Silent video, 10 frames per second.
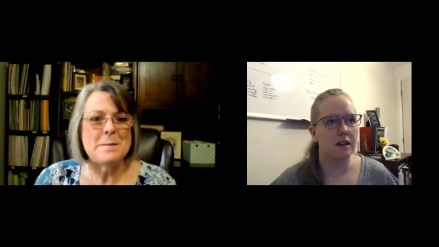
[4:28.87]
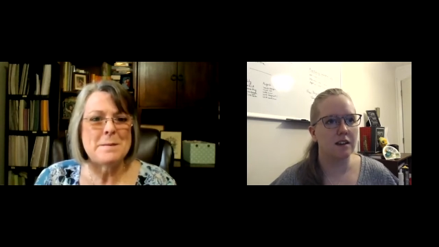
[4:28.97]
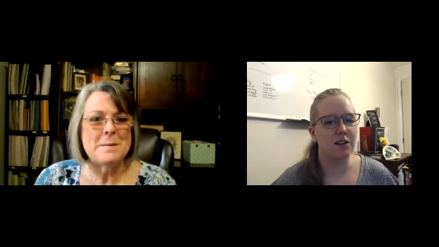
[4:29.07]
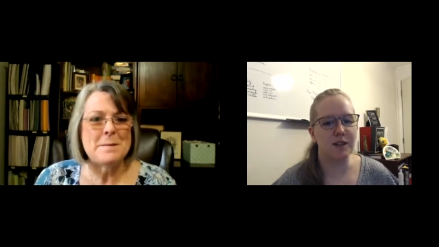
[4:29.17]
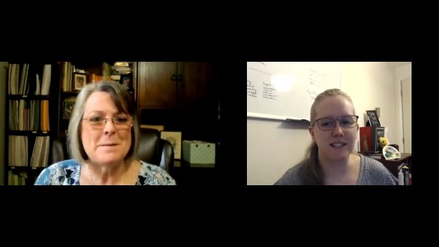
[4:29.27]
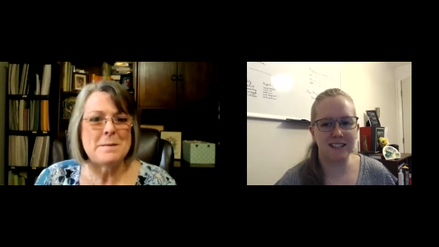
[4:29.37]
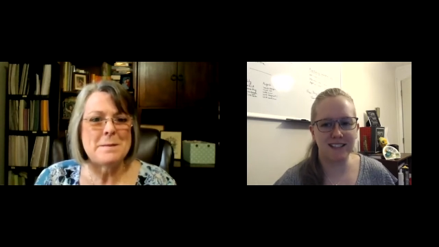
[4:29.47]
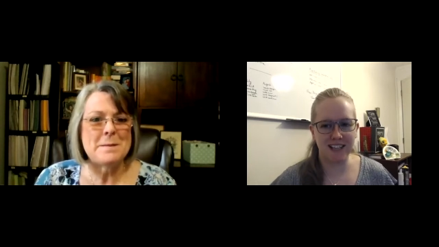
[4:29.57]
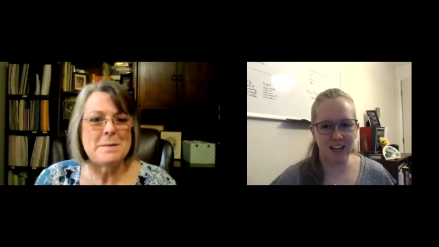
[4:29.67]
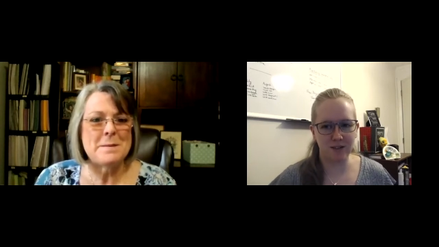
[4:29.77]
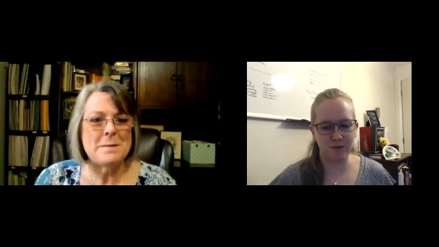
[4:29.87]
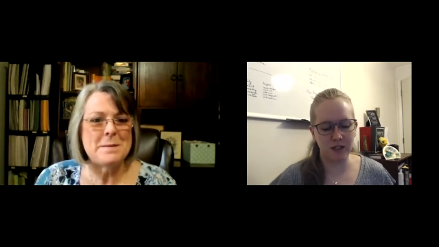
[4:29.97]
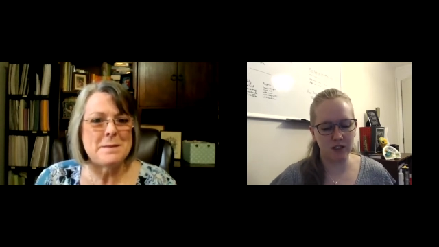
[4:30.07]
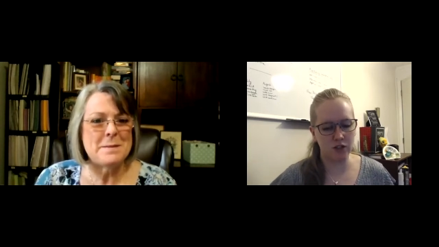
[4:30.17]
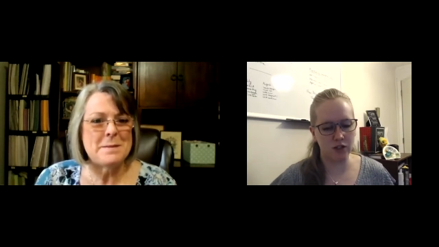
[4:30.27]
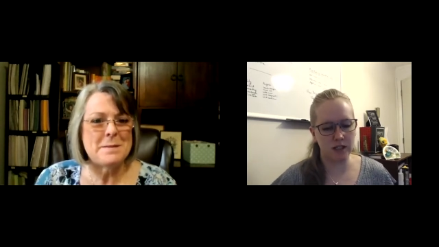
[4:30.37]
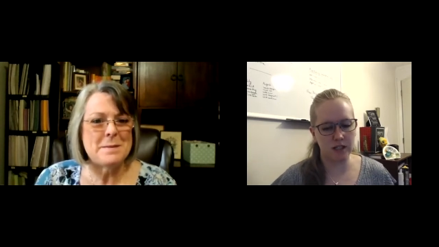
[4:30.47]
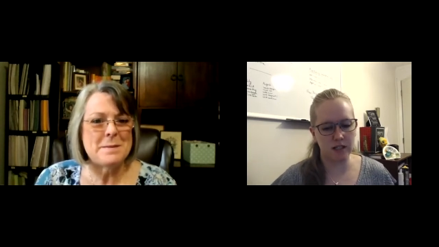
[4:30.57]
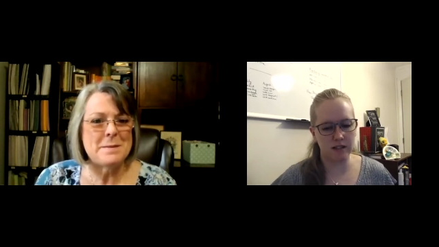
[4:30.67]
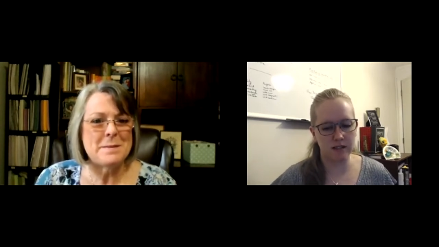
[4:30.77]
Speaker 1: you know, it's kind of interesting
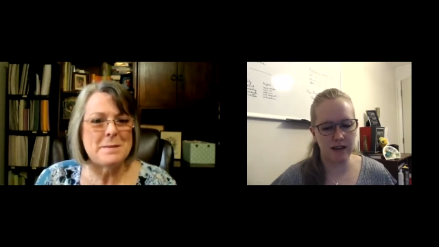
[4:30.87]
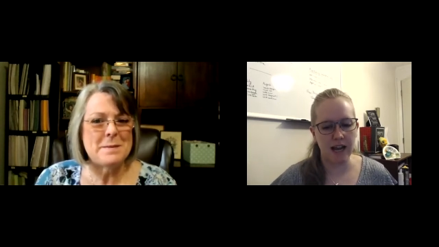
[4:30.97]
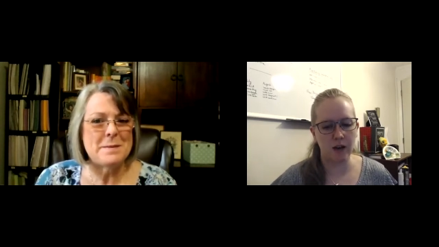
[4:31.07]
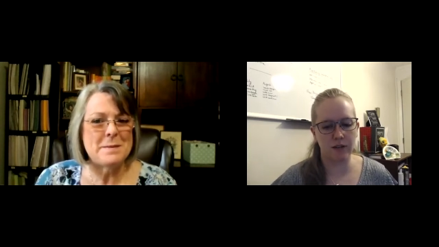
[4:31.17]
because now